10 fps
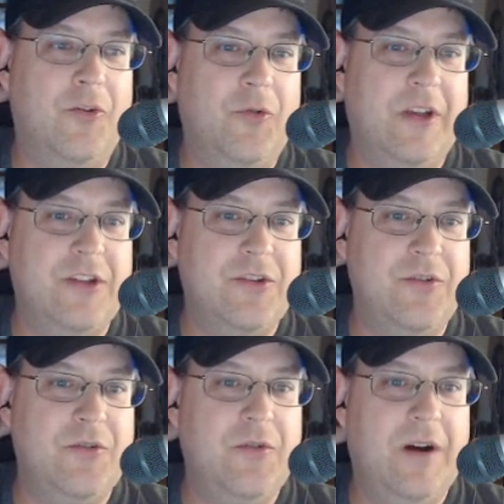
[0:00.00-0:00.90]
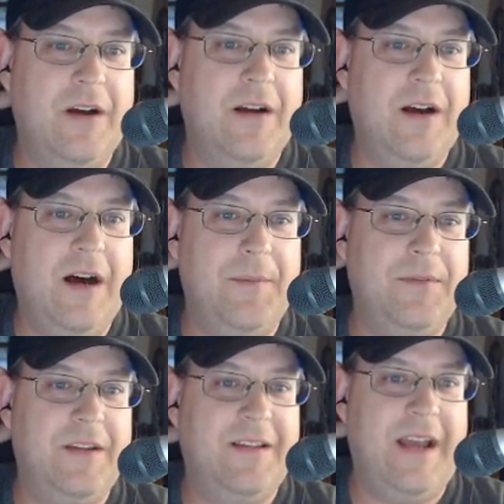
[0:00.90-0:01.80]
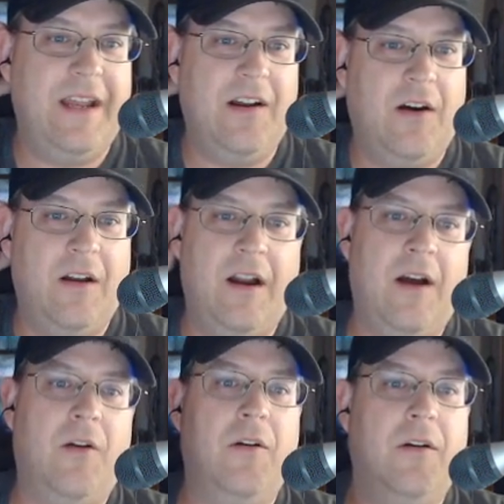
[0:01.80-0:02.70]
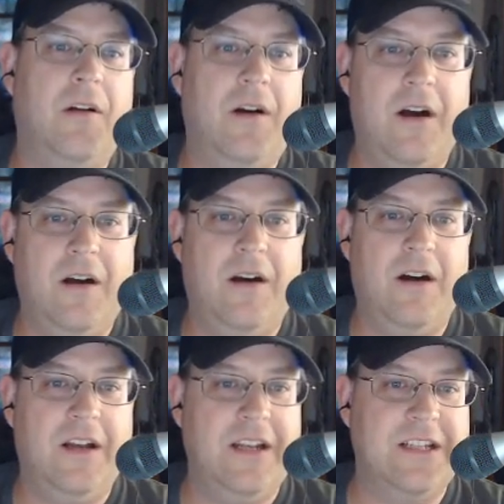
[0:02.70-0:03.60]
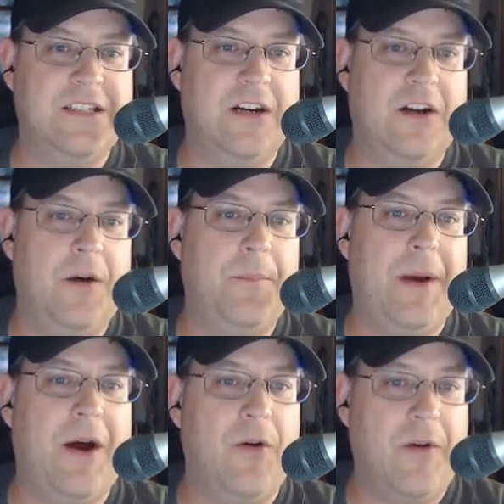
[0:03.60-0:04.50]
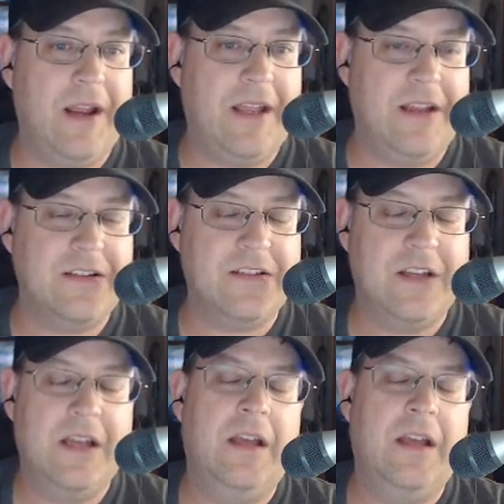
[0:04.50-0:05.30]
we'll get you up to date on our hockeynuts.com power rankings.